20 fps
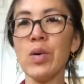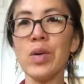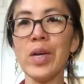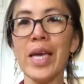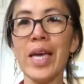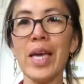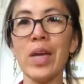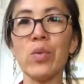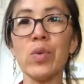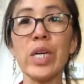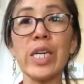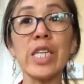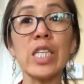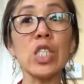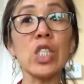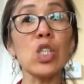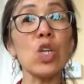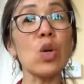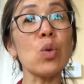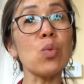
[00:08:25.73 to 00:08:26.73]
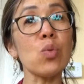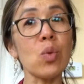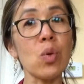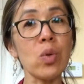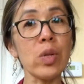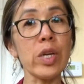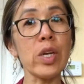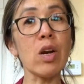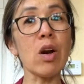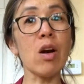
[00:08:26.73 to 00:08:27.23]
Okay, we're going to start
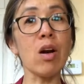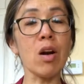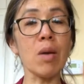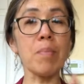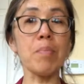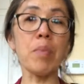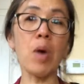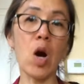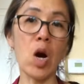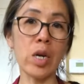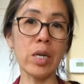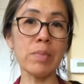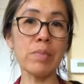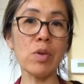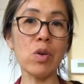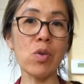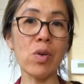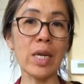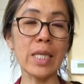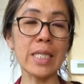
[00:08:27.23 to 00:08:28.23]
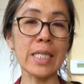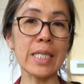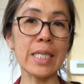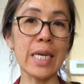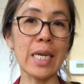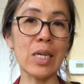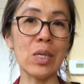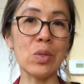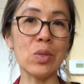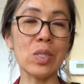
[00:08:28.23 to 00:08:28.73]
rolling our bottom crust
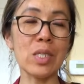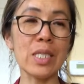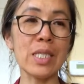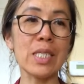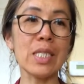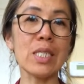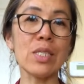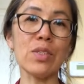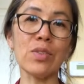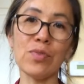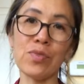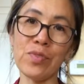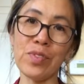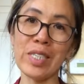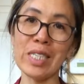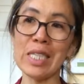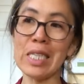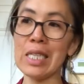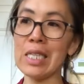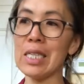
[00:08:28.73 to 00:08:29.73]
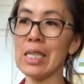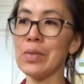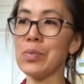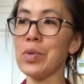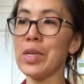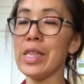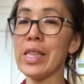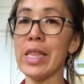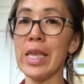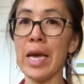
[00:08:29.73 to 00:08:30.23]
out to fill
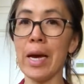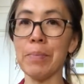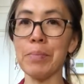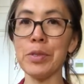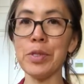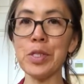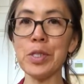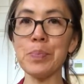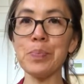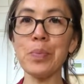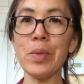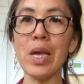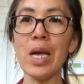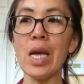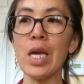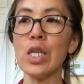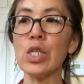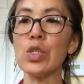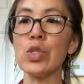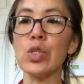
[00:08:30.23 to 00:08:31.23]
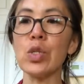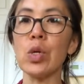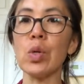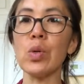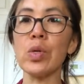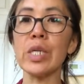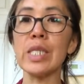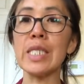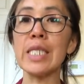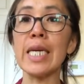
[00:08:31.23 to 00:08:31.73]
with the apples. So we're
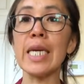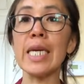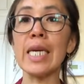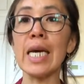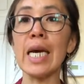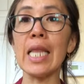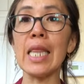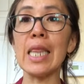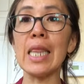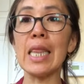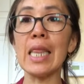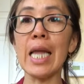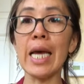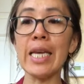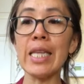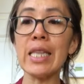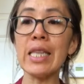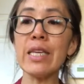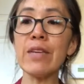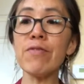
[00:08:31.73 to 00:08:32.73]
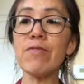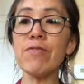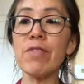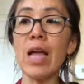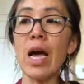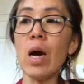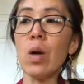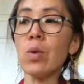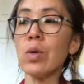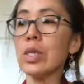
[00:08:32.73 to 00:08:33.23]
going to take a lightly
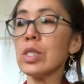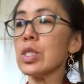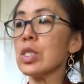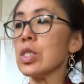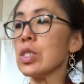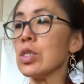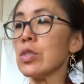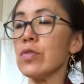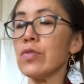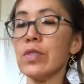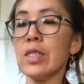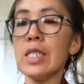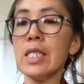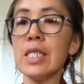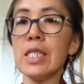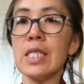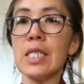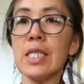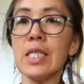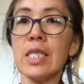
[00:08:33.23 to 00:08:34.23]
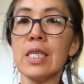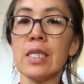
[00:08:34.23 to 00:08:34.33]
floured surface,